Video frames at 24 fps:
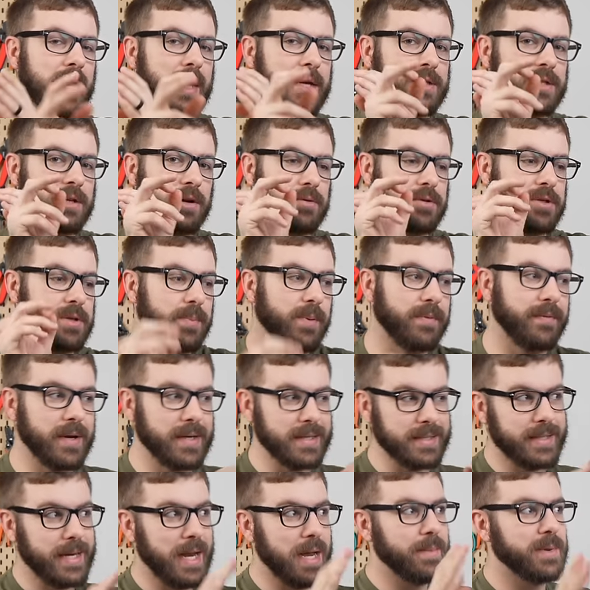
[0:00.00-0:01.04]
So to
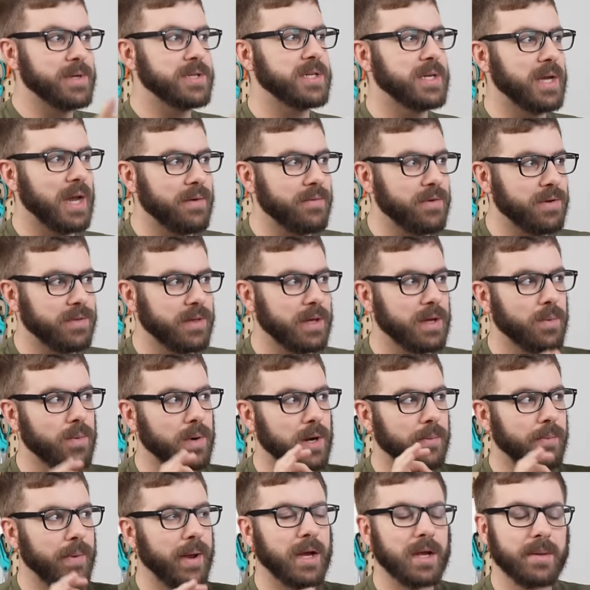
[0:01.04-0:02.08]
prevent damaging everything, what
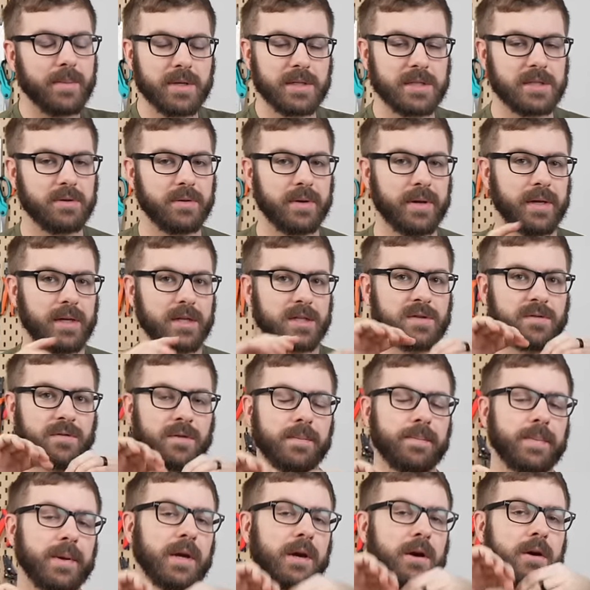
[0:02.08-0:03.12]
I recommend doing is
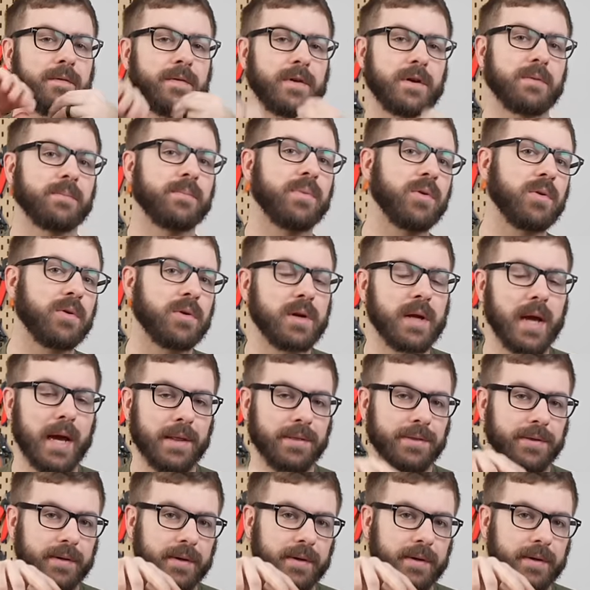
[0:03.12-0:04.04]
flipping over your board and